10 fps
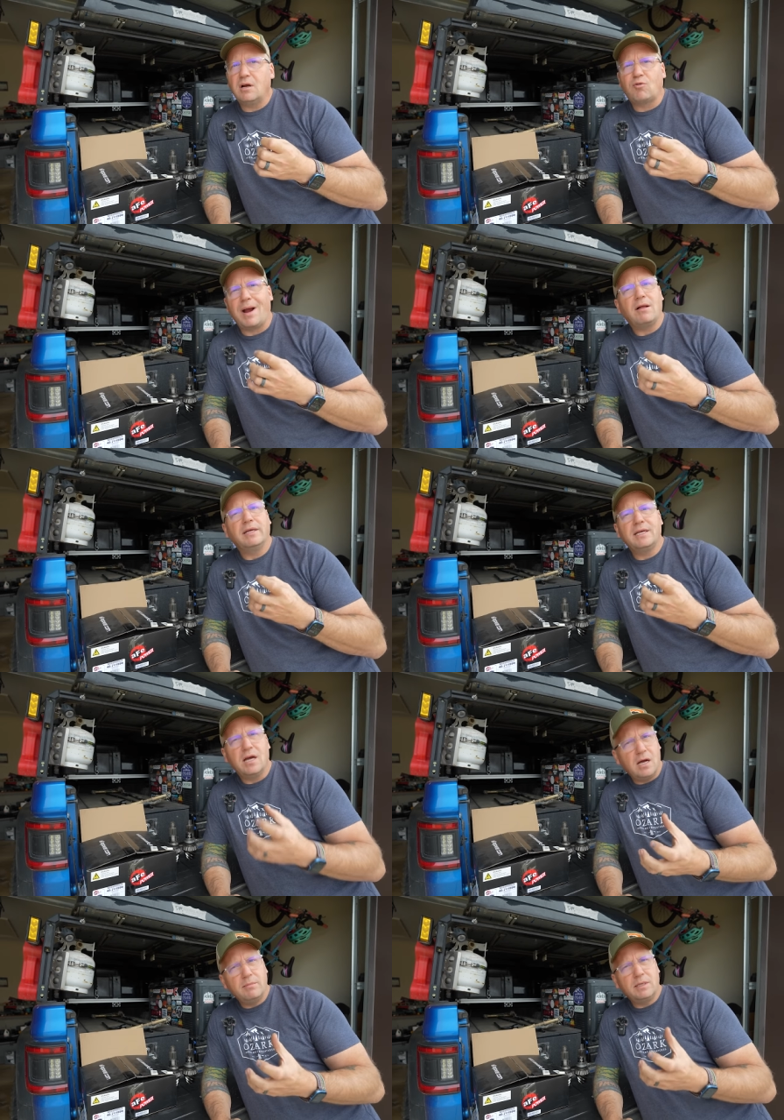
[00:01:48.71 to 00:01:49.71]
growling
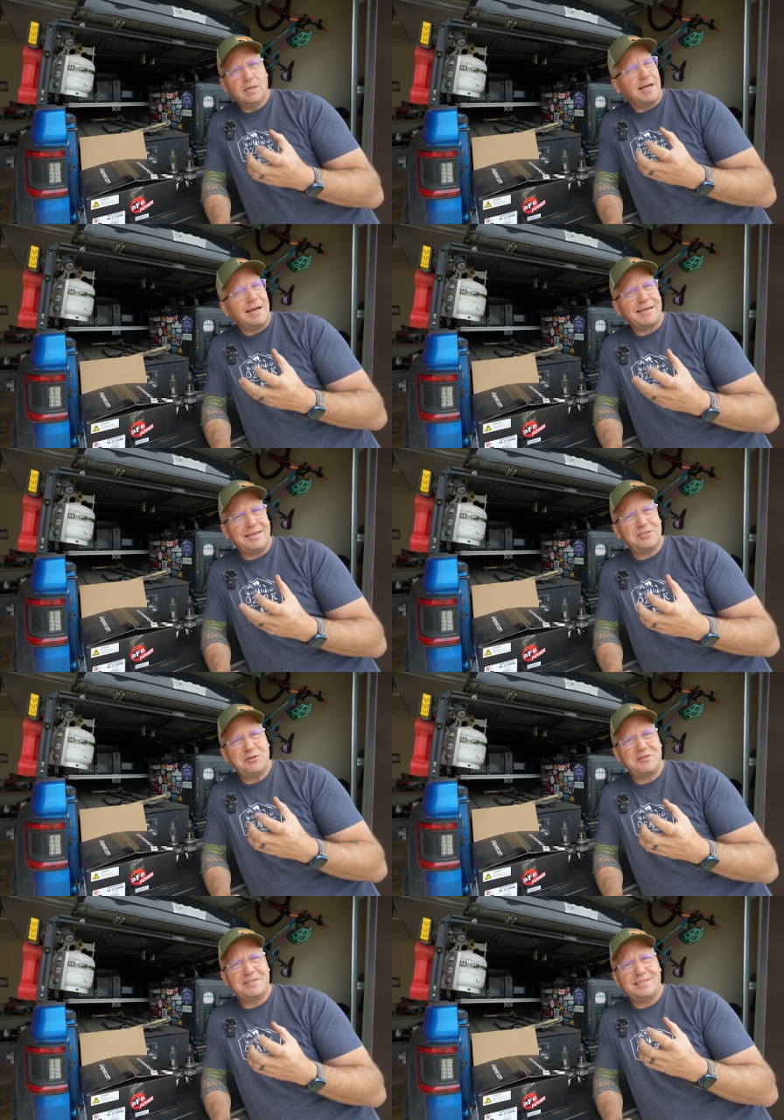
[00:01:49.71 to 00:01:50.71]
hum, I guess
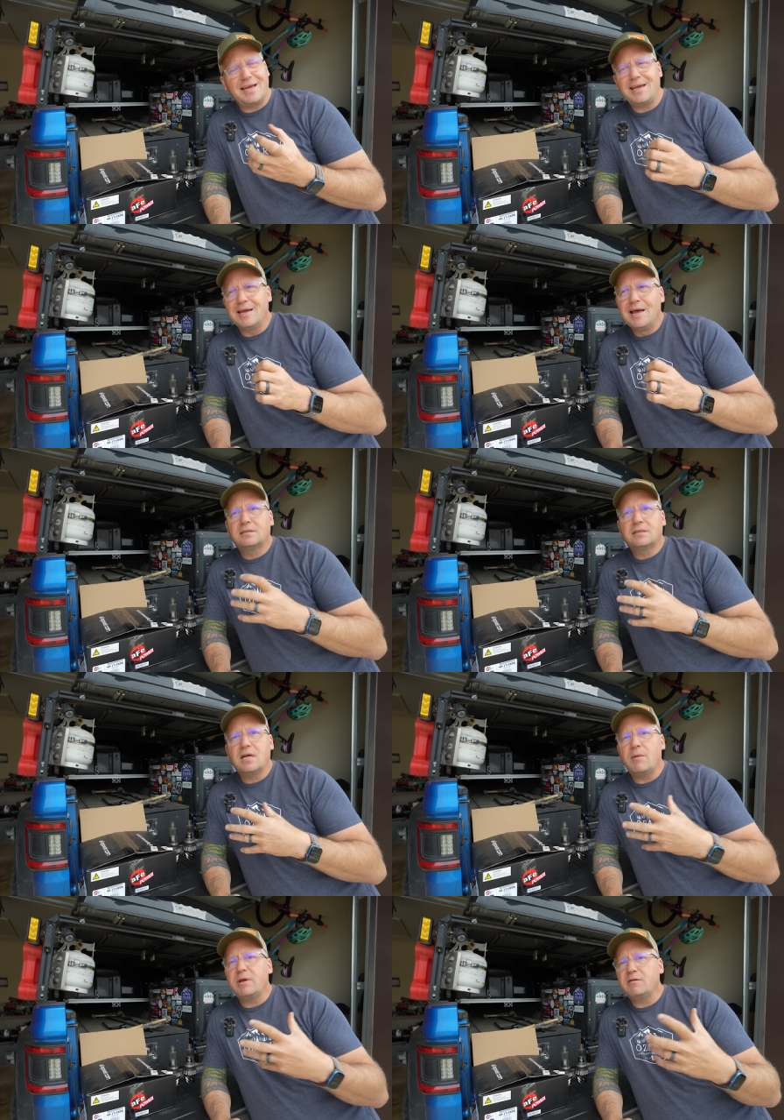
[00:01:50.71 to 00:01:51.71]
you could say,
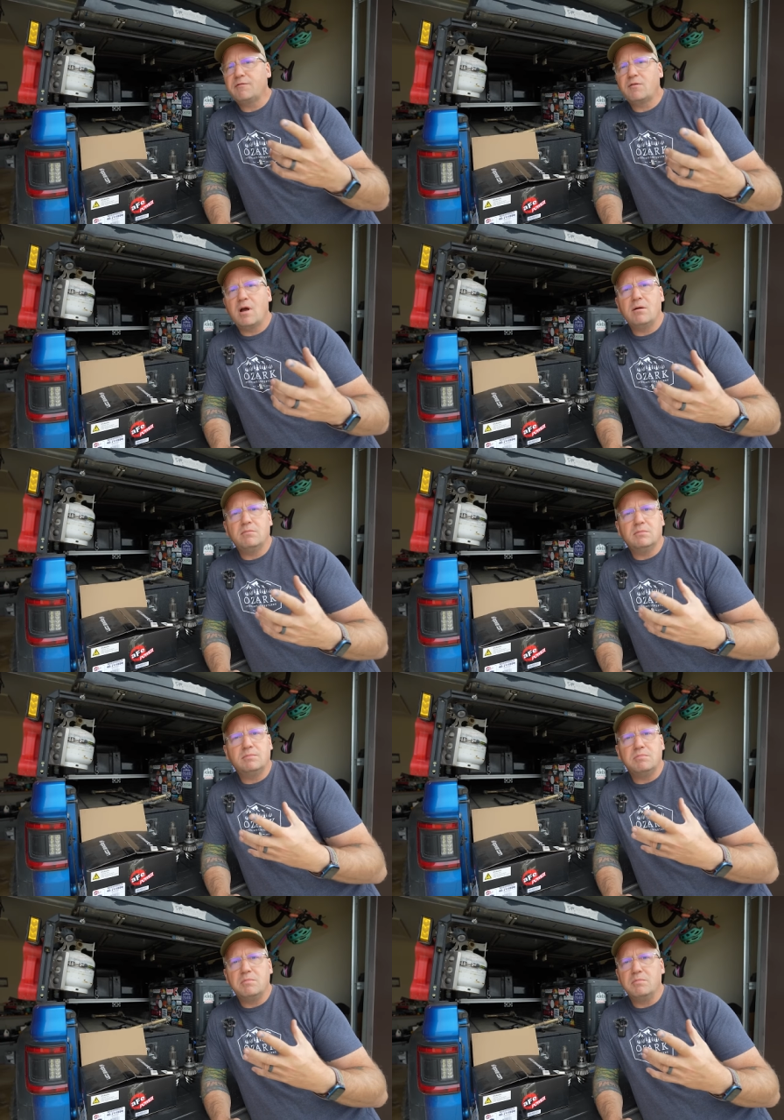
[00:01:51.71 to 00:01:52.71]
coming
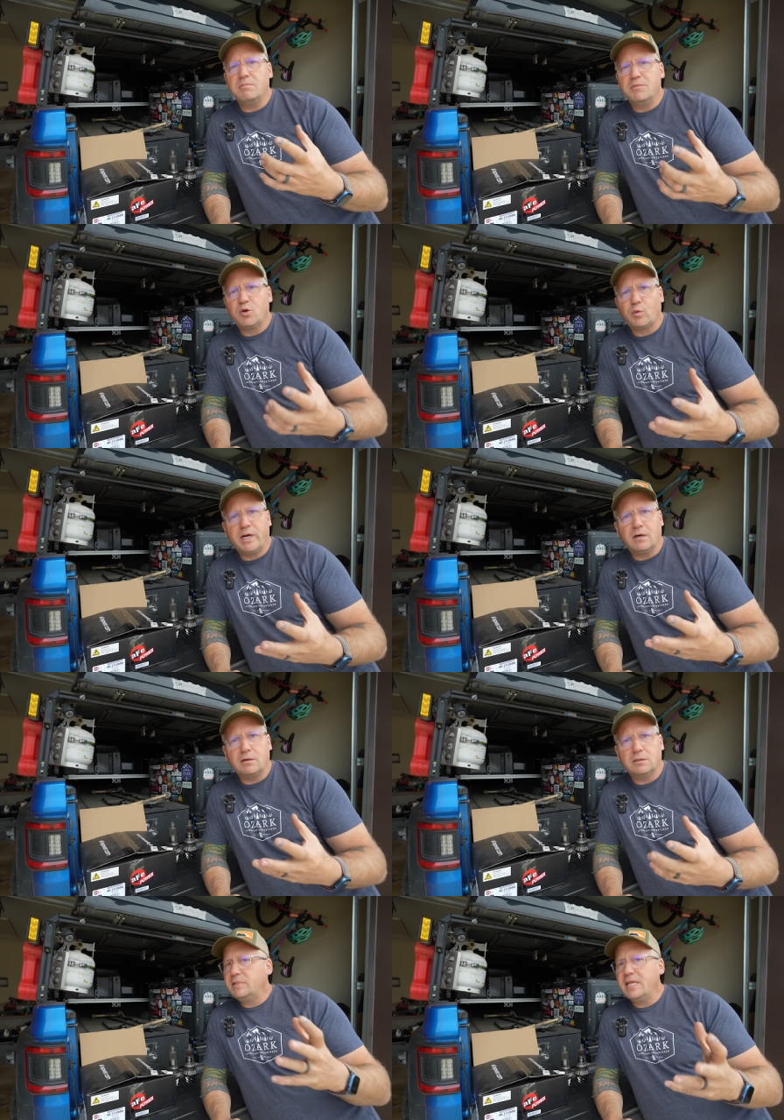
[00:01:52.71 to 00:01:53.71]
from the
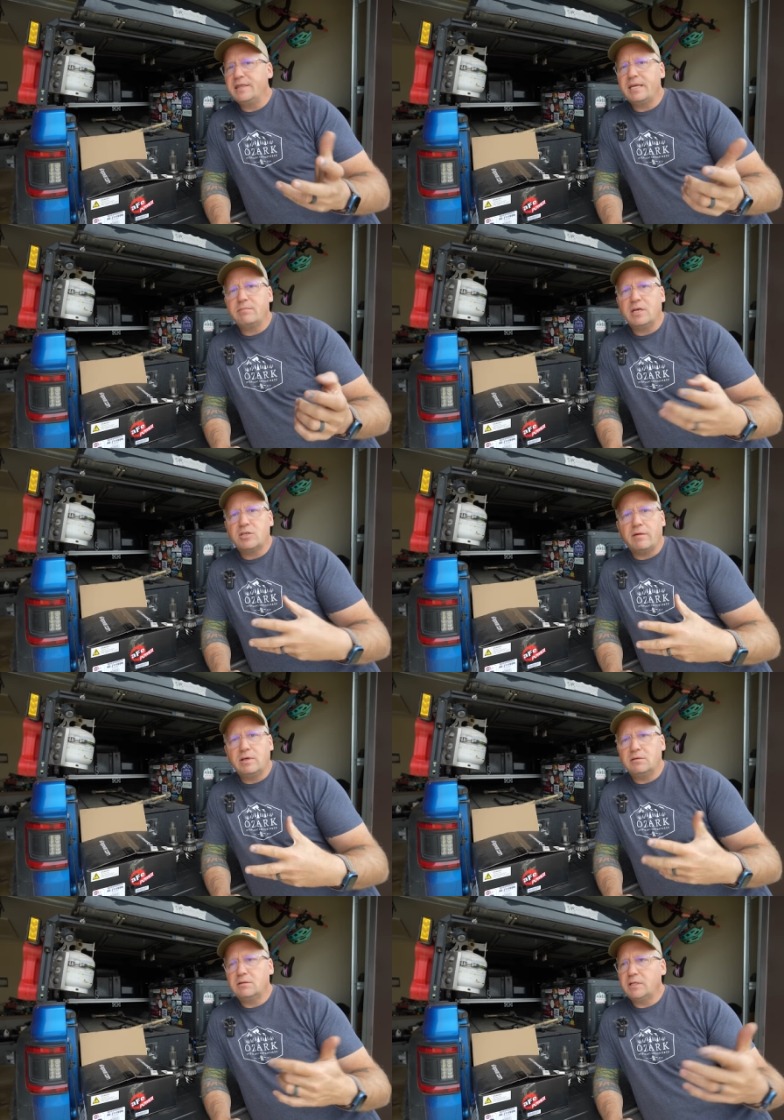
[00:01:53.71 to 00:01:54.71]
rear. Didn't think much of
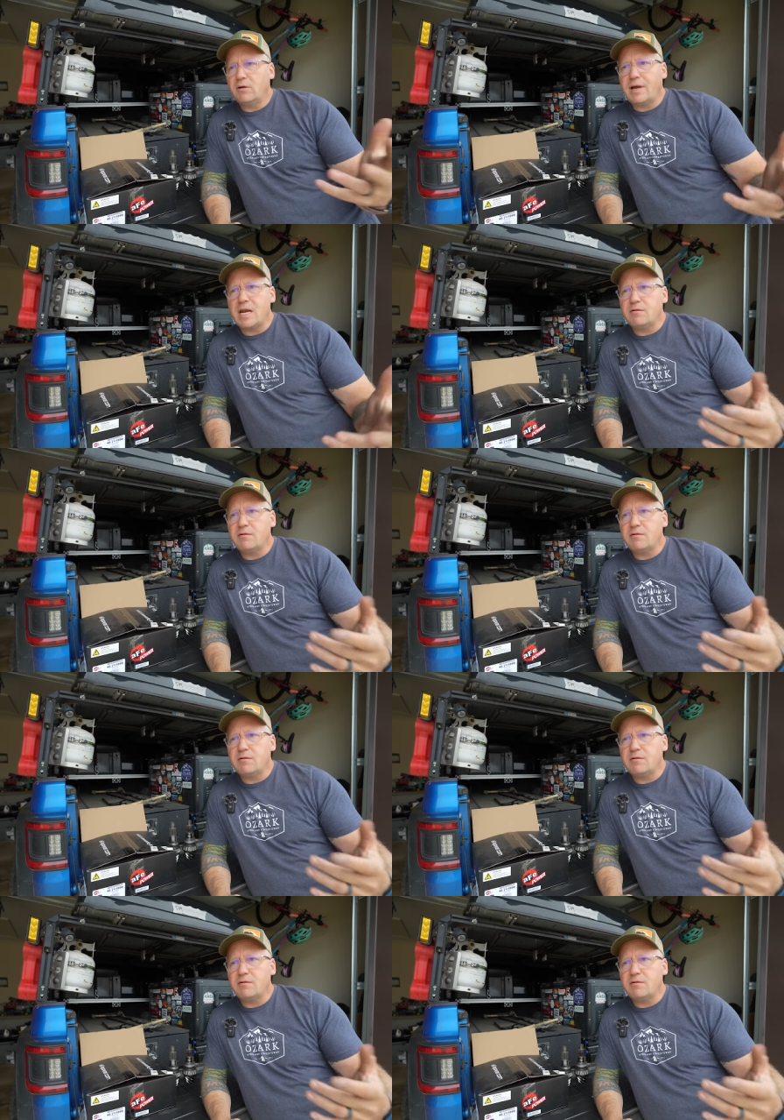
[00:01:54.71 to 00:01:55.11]
it, you know, got